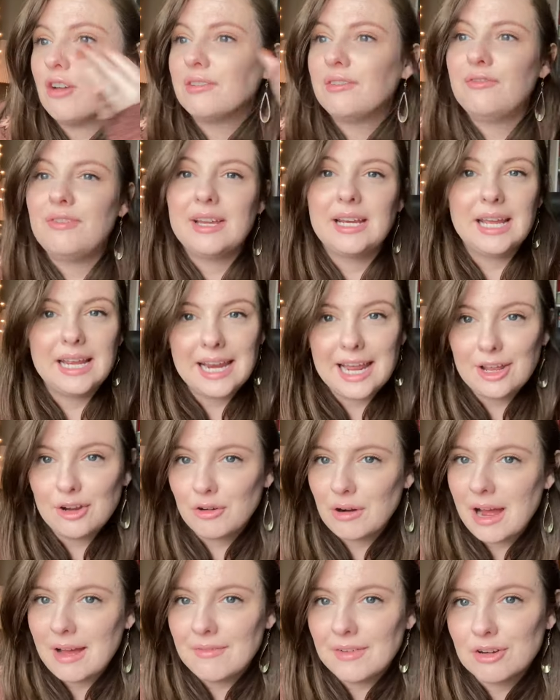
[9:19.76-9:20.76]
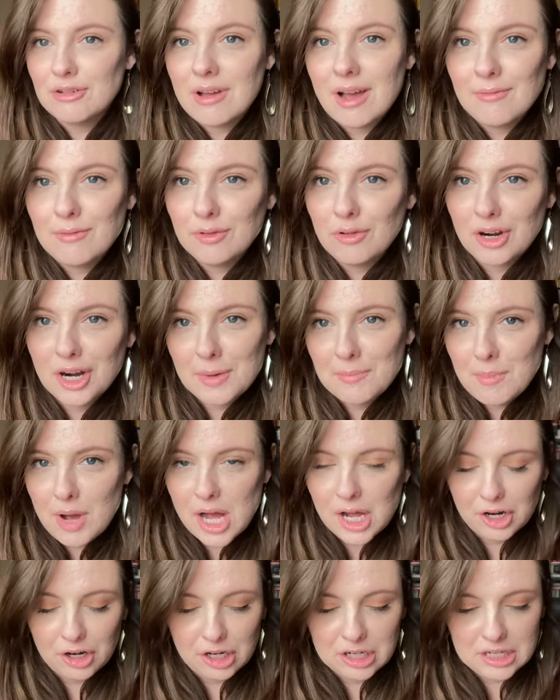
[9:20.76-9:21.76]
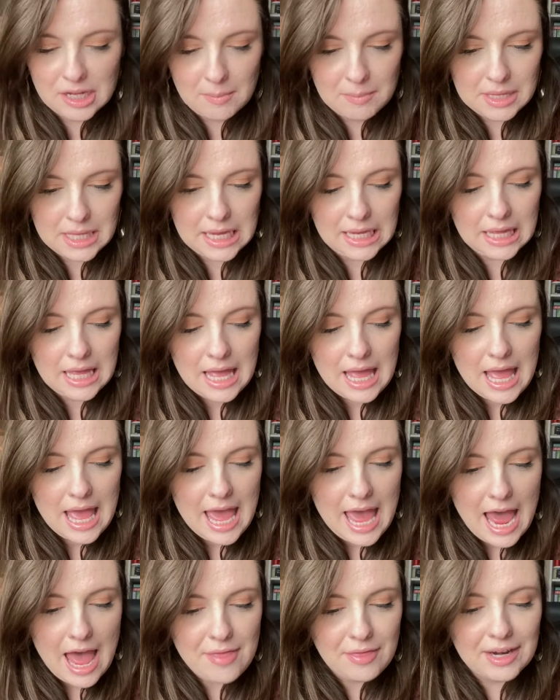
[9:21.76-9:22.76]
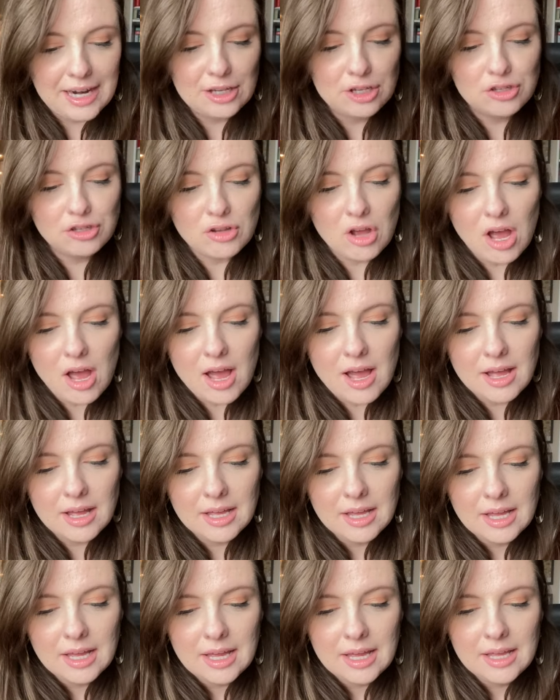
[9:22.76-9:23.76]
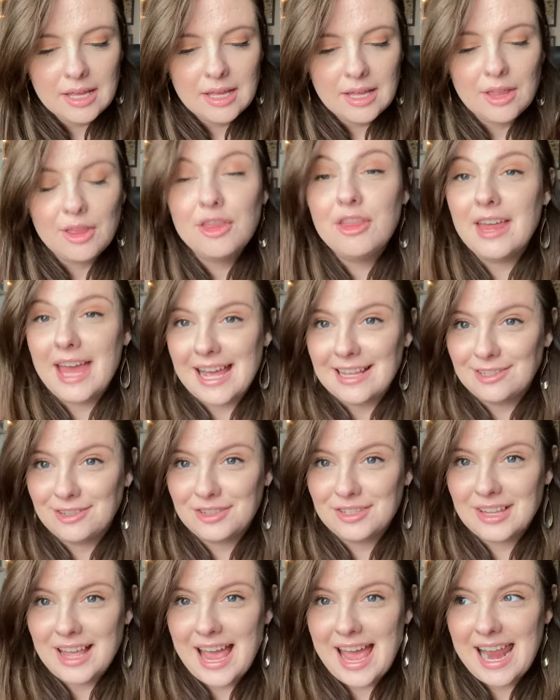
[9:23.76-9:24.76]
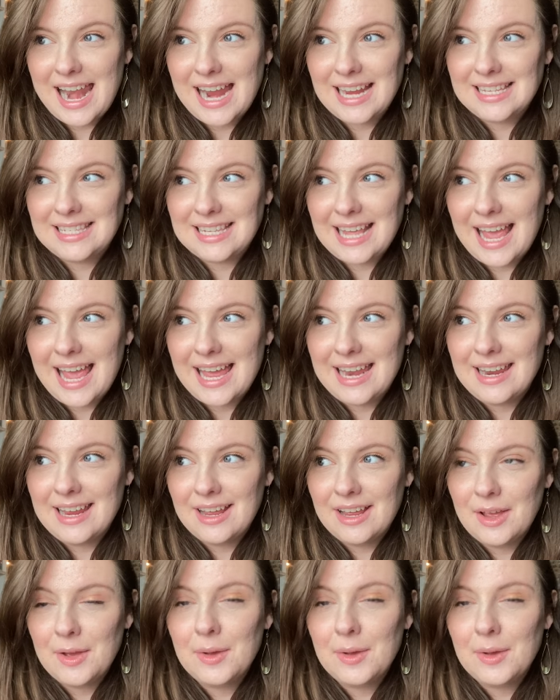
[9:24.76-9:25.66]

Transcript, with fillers: fit in a graphic novel or a manga or something. And then I saw this and I said,